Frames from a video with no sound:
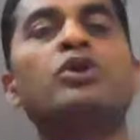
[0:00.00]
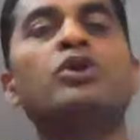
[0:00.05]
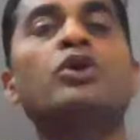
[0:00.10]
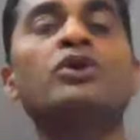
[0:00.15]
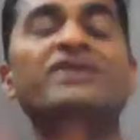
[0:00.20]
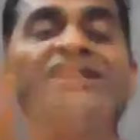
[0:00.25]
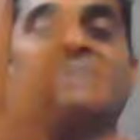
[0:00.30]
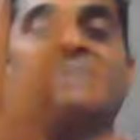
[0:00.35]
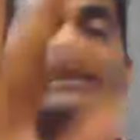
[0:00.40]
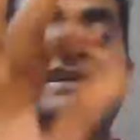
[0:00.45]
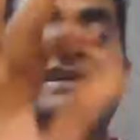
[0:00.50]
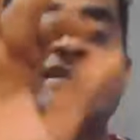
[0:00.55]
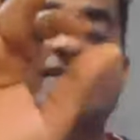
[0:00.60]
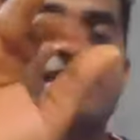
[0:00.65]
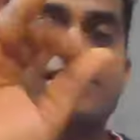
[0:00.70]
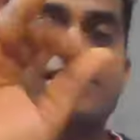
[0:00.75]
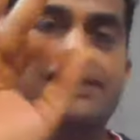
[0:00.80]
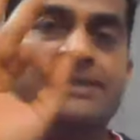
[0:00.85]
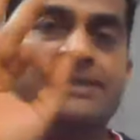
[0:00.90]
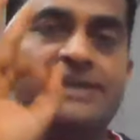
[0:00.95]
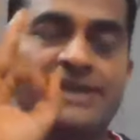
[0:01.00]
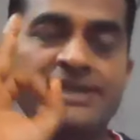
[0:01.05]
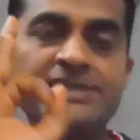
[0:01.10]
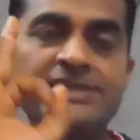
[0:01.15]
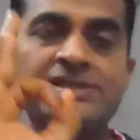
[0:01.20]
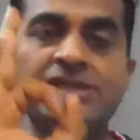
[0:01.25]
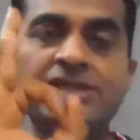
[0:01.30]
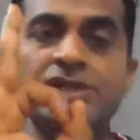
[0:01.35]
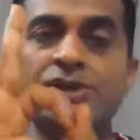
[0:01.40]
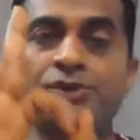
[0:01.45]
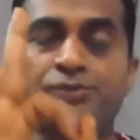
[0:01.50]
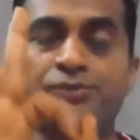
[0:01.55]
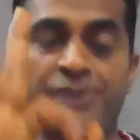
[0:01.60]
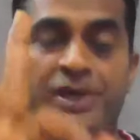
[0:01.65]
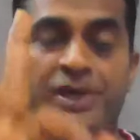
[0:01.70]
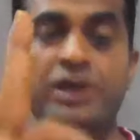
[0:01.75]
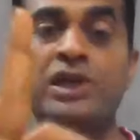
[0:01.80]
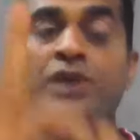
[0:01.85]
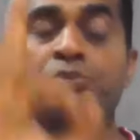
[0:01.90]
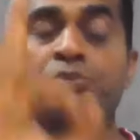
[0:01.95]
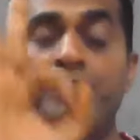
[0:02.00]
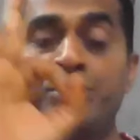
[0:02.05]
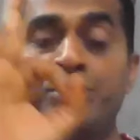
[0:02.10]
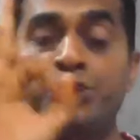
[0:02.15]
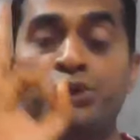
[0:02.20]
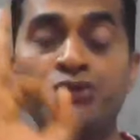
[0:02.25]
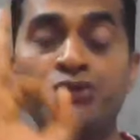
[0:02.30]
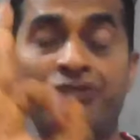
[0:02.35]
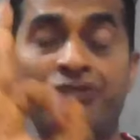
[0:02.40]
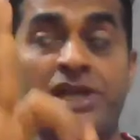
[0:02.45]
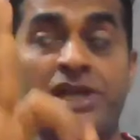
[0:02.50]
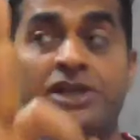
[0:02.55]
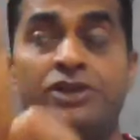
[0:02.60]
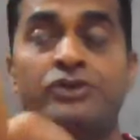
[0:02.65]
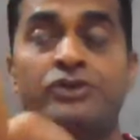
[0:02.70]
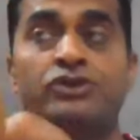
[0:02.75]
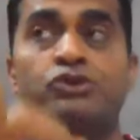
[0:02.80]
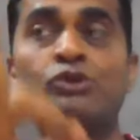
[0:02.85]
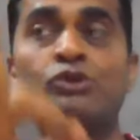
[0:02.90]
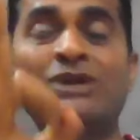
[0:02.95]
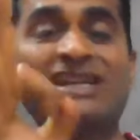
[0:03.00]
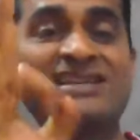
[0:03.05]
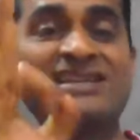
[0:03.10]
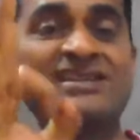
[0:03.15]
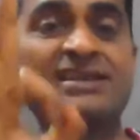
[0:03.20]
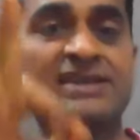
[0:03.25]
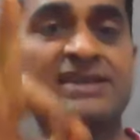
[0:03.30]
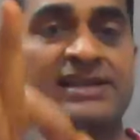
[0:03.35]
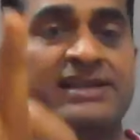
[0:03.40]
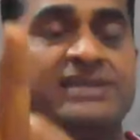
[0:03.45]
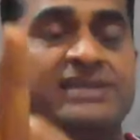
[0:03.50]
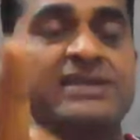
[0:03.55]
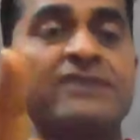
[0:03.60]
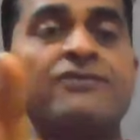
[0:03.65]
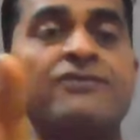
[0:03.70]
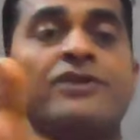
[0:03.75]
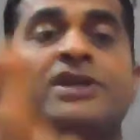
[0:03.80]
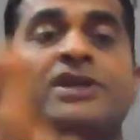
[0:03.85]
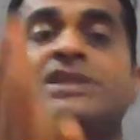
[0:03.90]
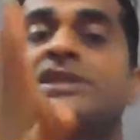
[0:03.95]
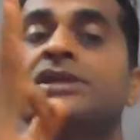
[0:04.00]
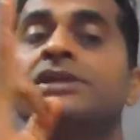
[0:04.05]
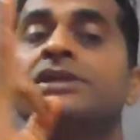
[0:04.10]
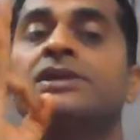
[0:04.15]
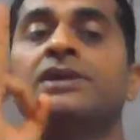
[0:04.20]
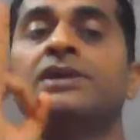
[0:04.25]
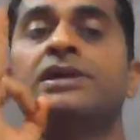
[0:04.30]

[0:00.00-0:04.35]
So, thing is that in the history, if you are able to find out what is the reason for the